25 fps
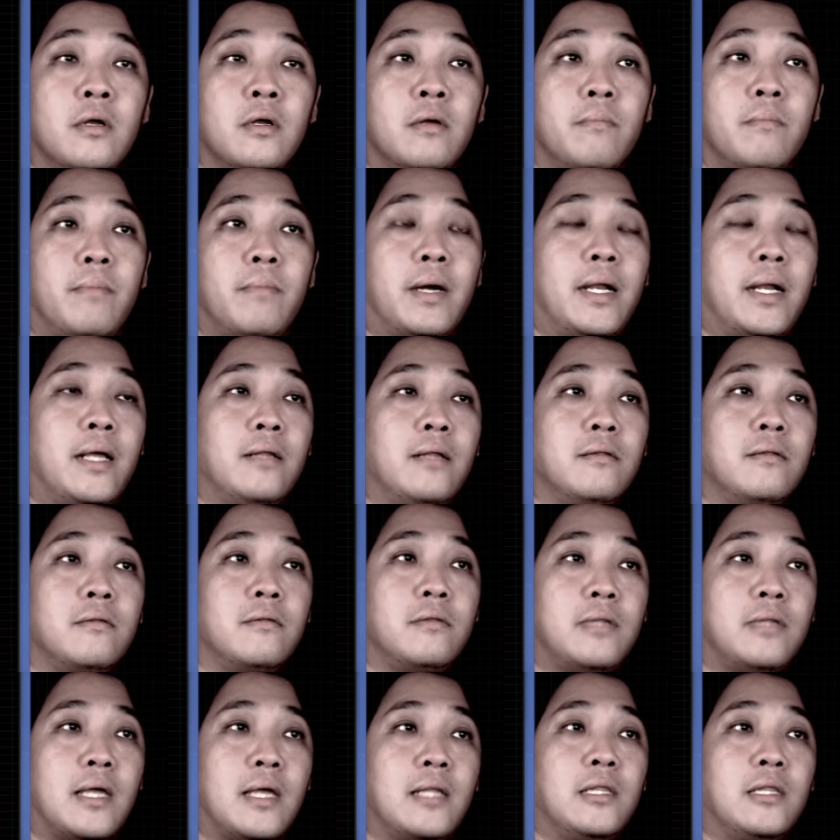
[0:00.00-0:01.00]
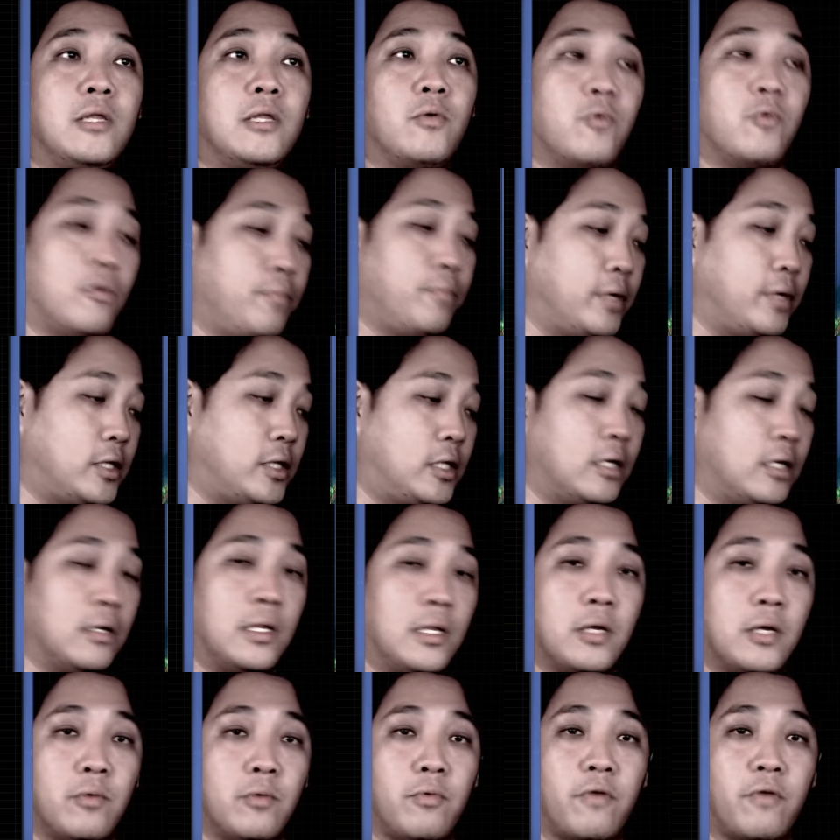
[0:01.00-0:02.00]
But then they will be
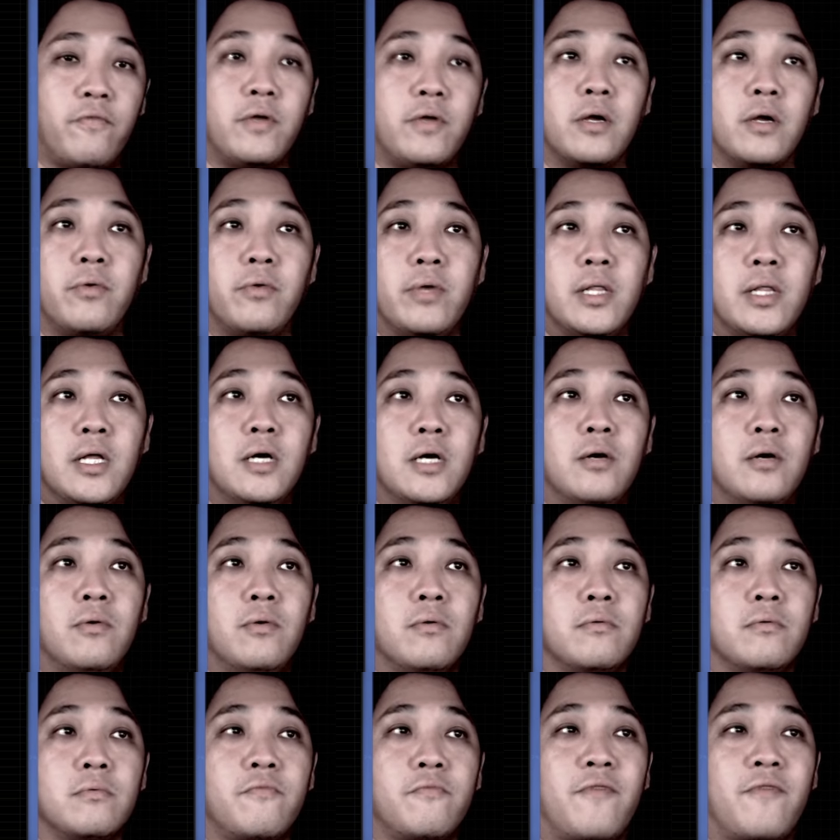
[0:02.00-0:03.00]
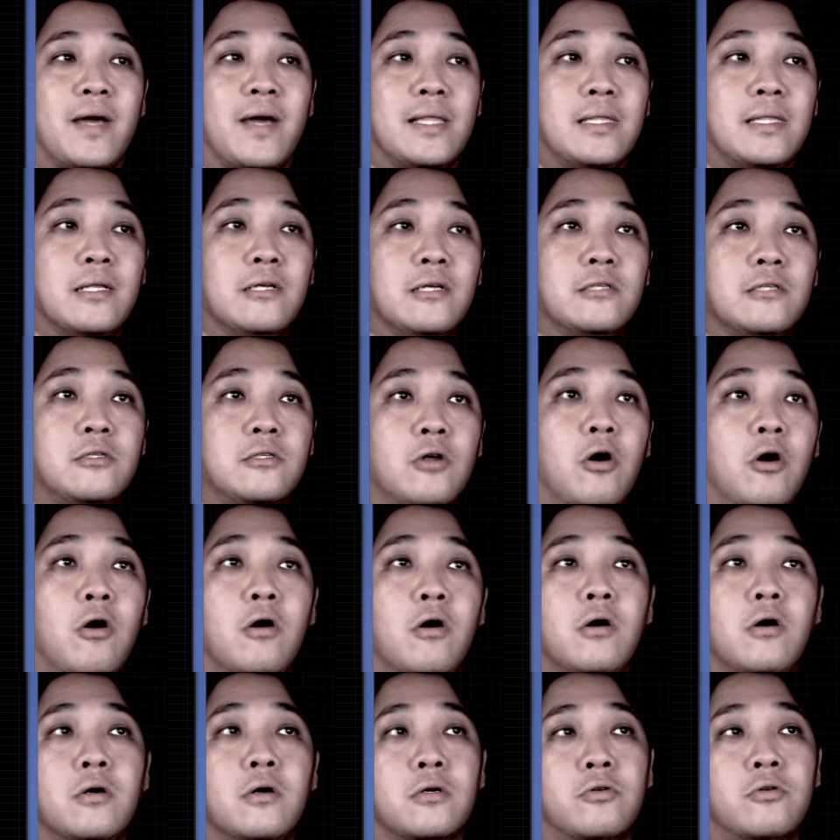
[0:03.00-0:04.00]
dealing with guerrilla fighters
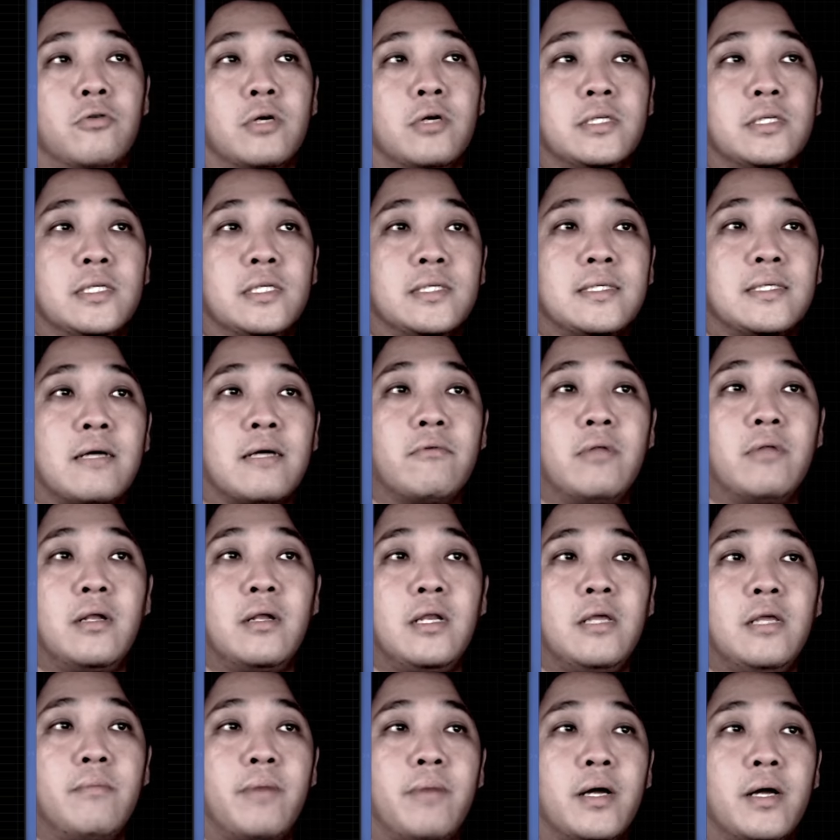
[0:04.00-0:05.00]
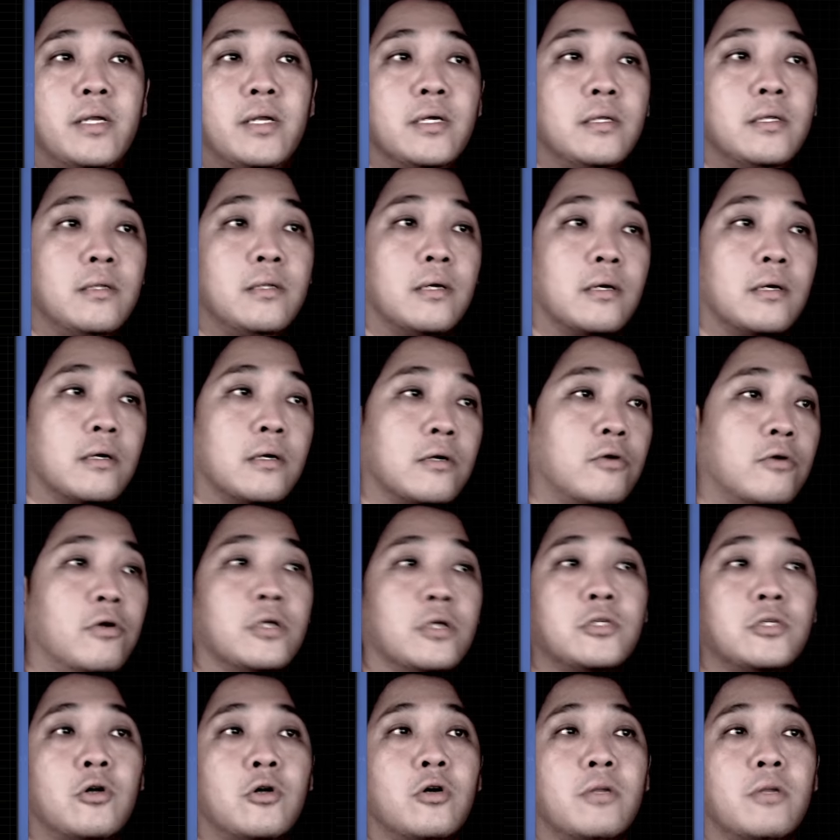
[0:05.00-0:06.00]
all across the southern Lebanon,
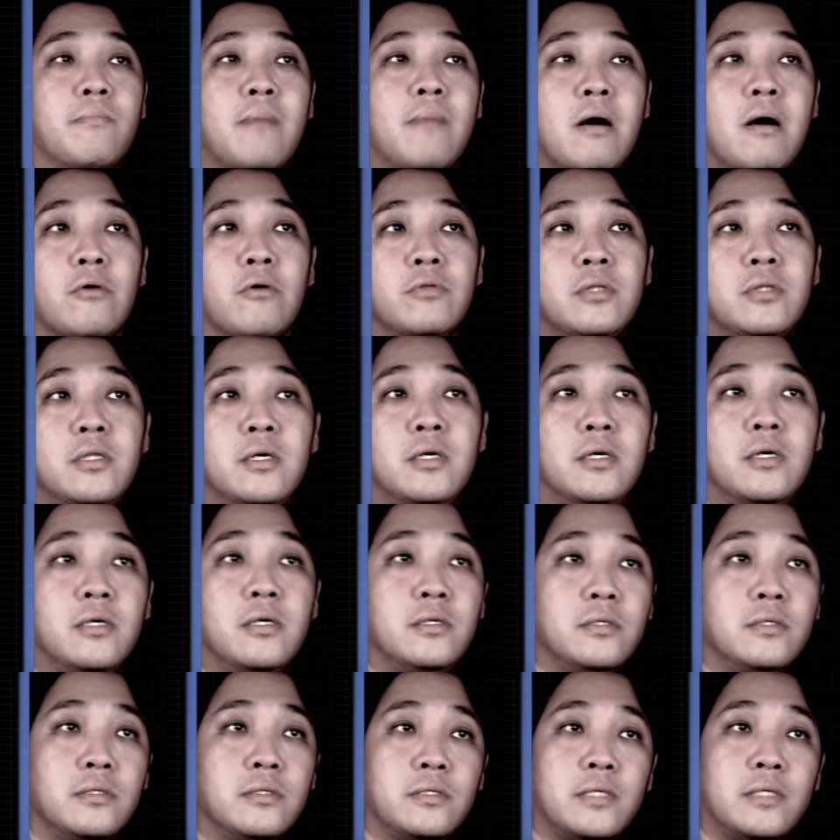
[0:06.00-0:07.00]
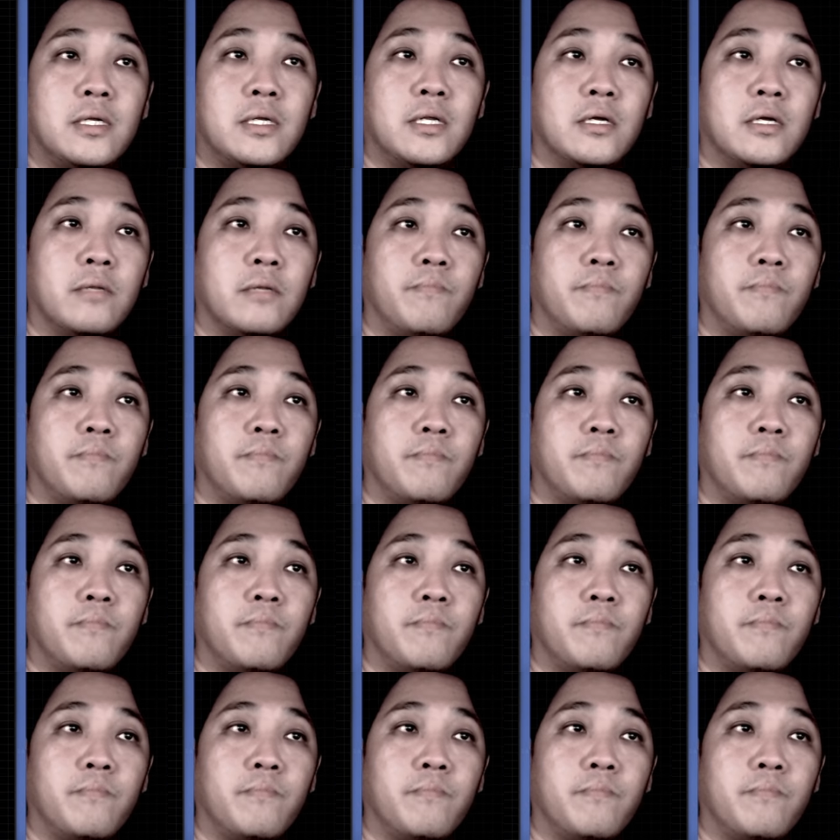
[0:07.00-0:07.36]
across all the mountains and